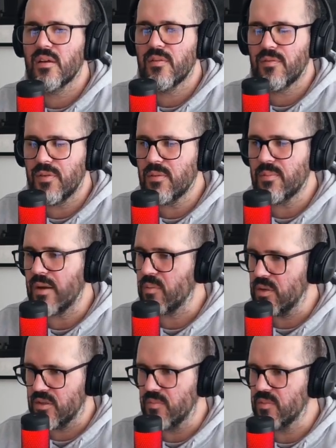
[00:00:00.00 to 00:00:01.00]
feedback
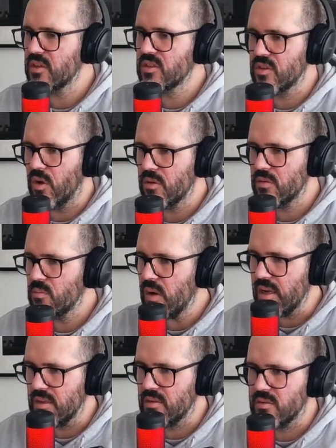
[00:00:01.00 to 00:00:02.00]
when something is not
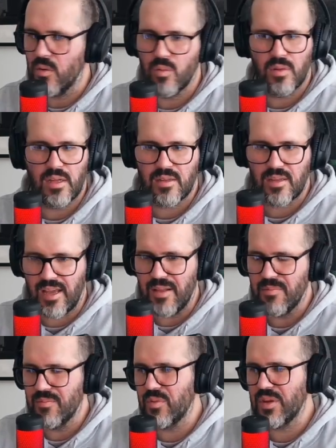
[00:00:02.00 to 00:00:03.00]
right, so that
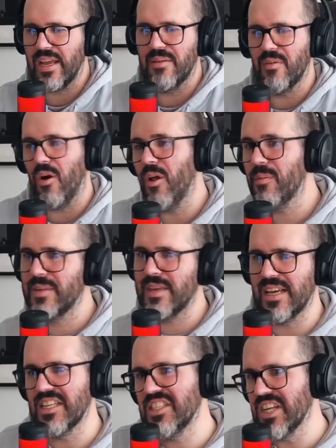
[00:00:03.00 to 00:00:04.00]
we can all
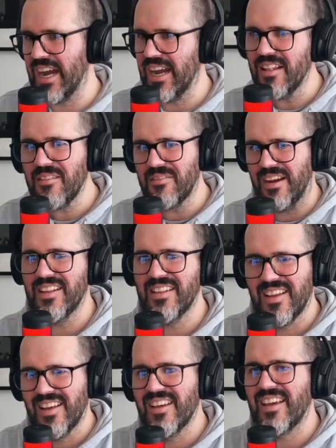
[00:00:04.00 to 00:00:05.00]
be agile, right?
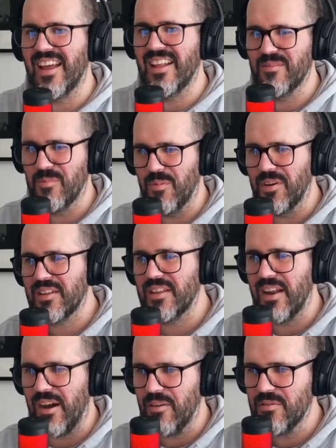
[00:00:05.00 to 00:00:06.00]
And work
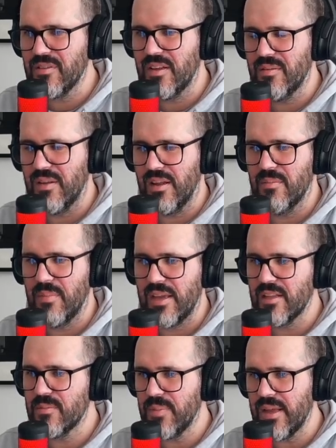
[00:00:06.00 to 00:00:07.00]
it out and
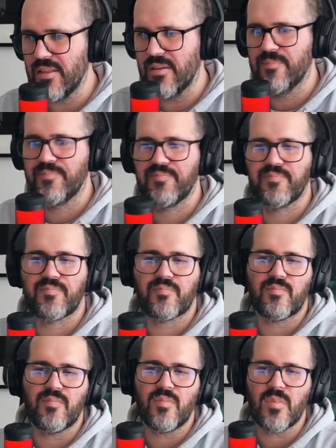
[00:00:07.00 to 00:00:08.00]
make it better.
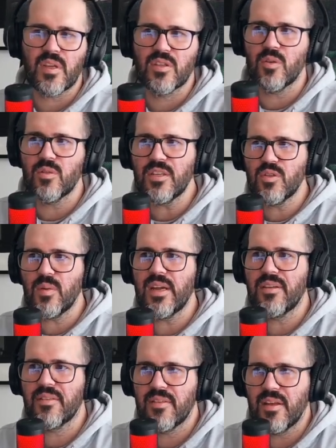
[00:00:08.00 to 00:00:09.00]
So that's
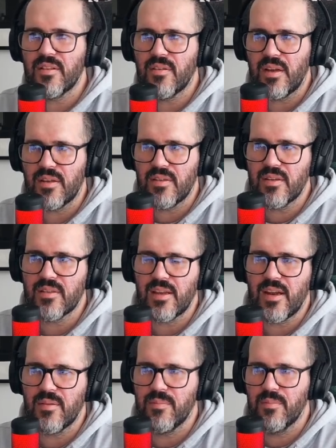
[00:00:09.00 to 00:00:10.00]
why I think they
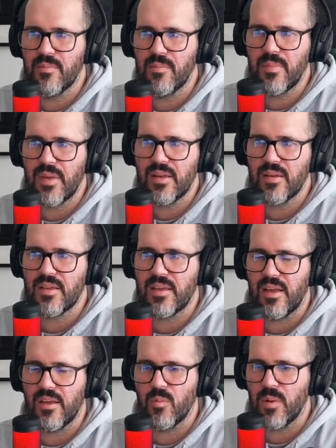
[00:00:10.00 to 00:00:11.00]
are mainly
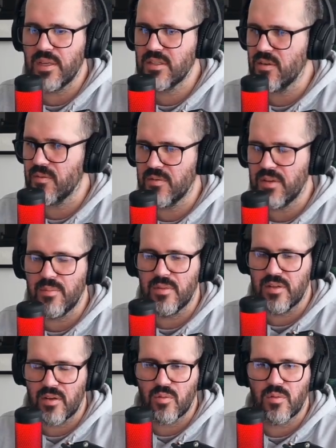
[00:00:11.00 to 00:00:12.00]
a waste of time in
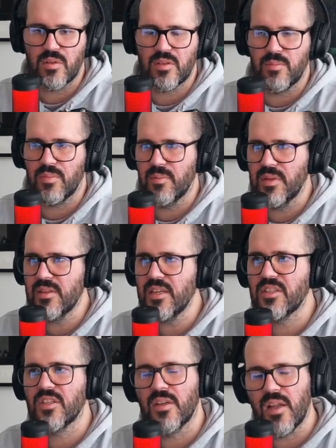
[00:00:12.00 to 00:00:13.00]
their current
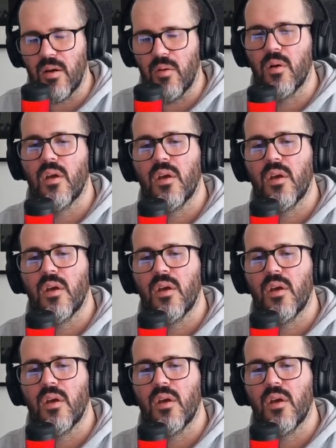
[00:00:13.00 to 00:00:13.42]
implementation. Now,